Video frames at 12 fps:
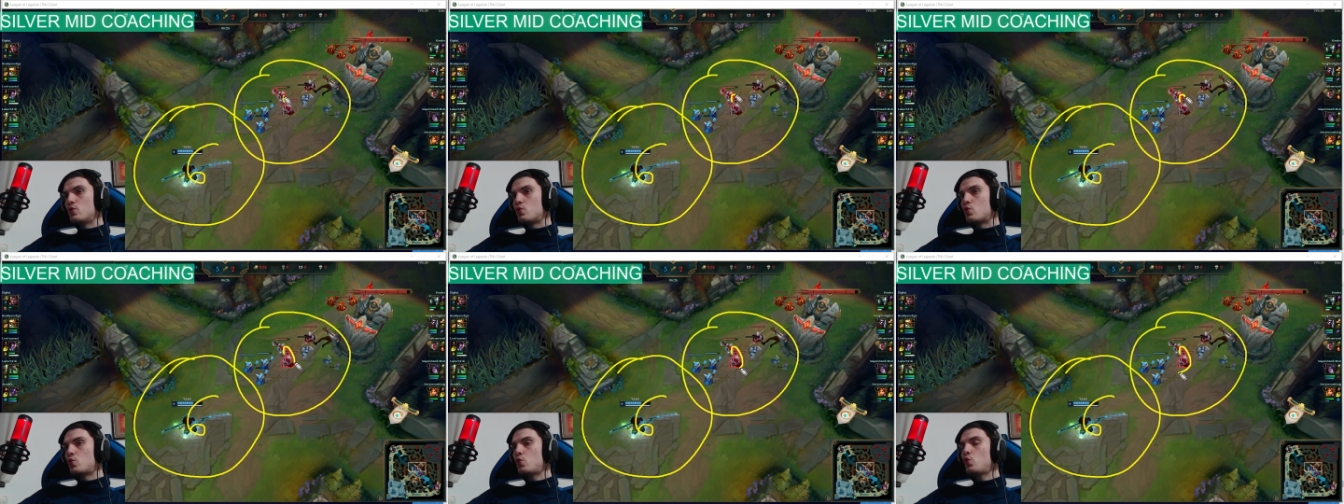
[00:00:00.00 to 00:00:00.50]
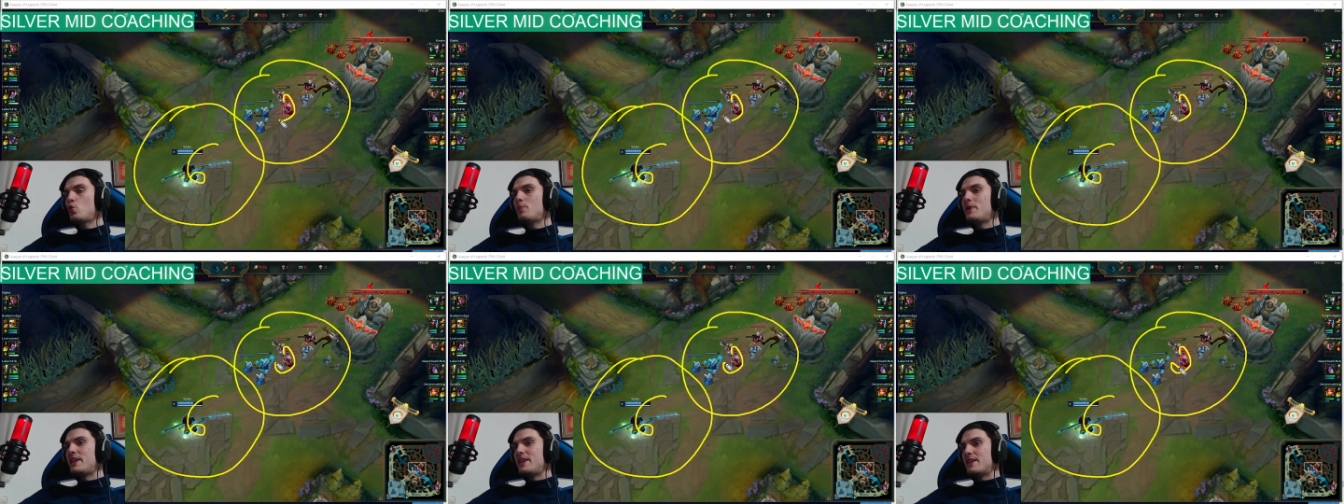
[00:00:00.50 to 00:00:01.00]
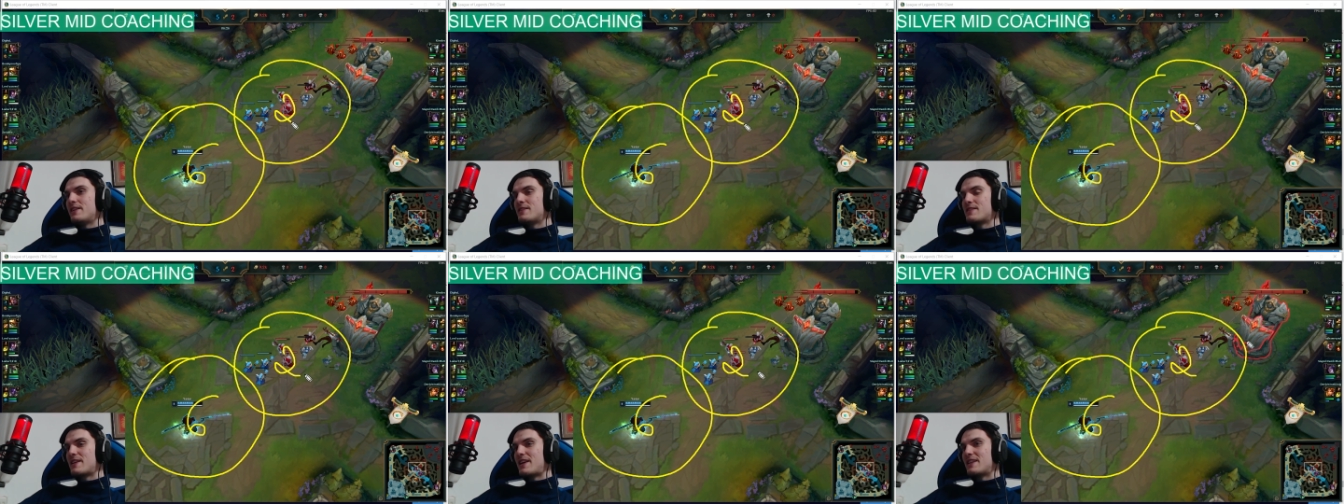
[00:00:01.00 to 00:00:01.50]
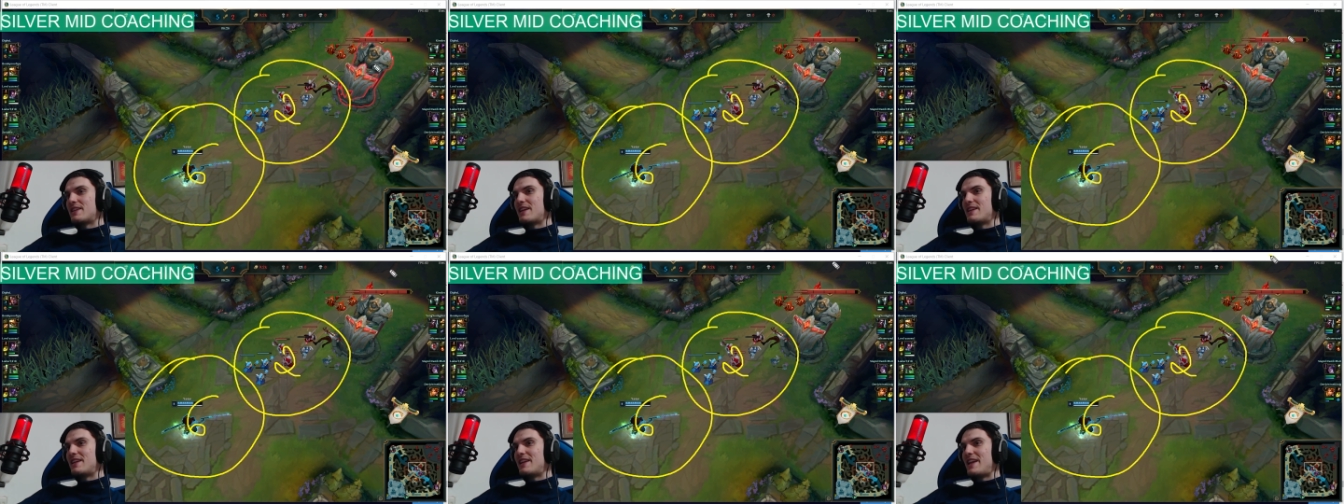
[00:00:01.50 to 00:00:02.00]
2 minions and
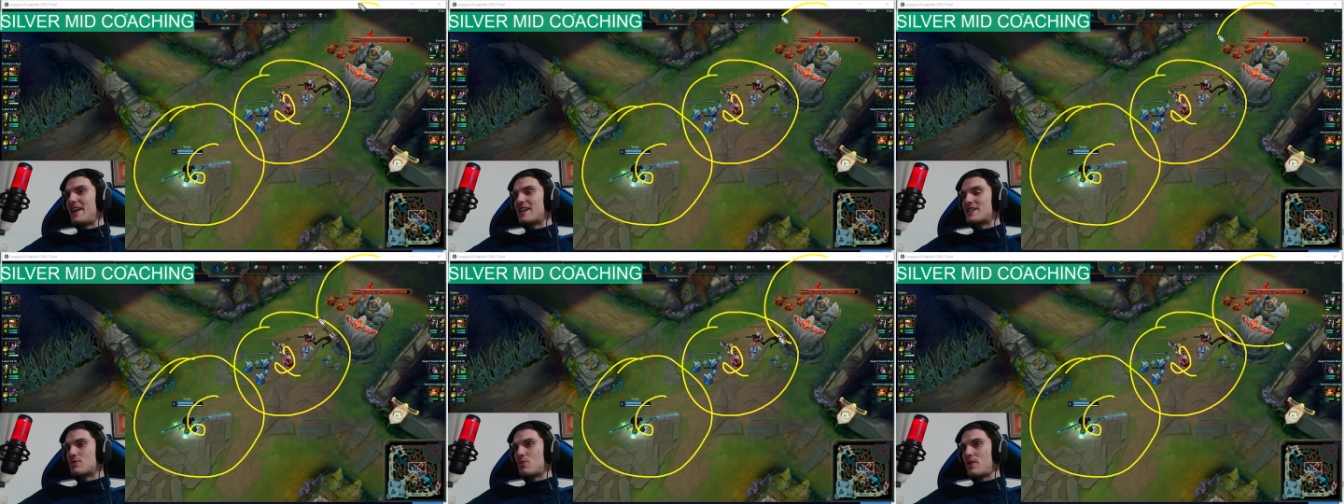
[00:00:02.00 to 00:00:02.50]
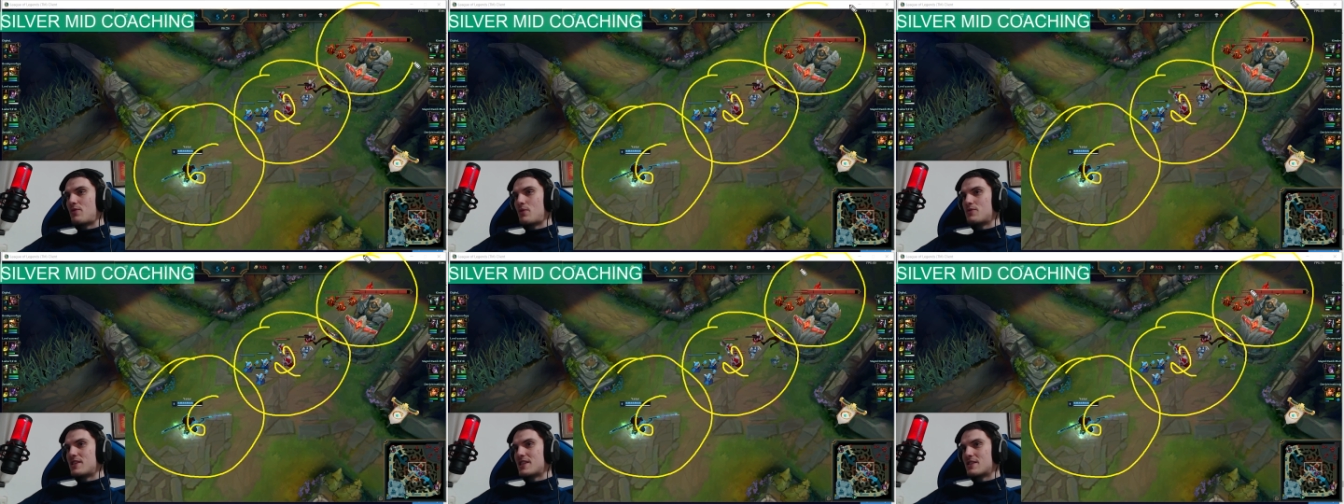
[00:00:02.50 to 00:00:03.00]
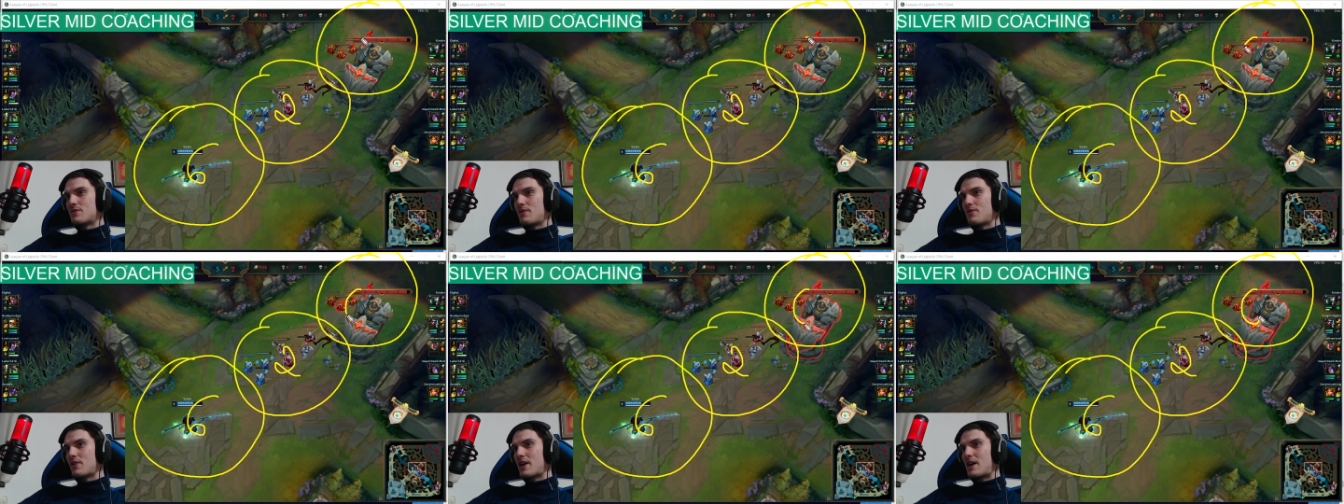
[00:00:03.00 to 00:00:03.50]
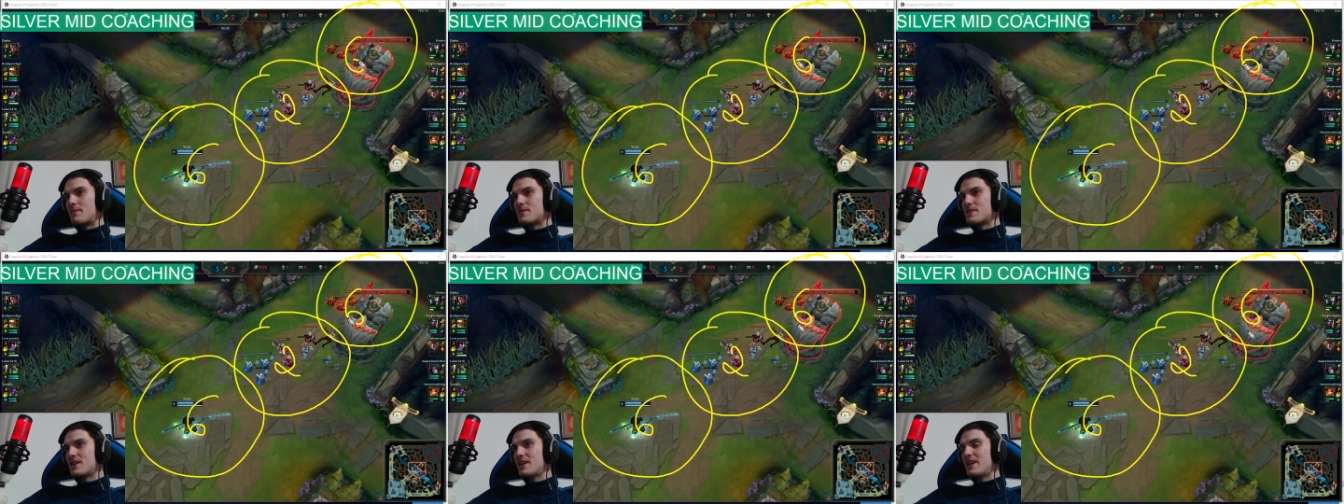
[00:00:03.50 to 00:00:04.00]
then the next wave of 6 wave comes.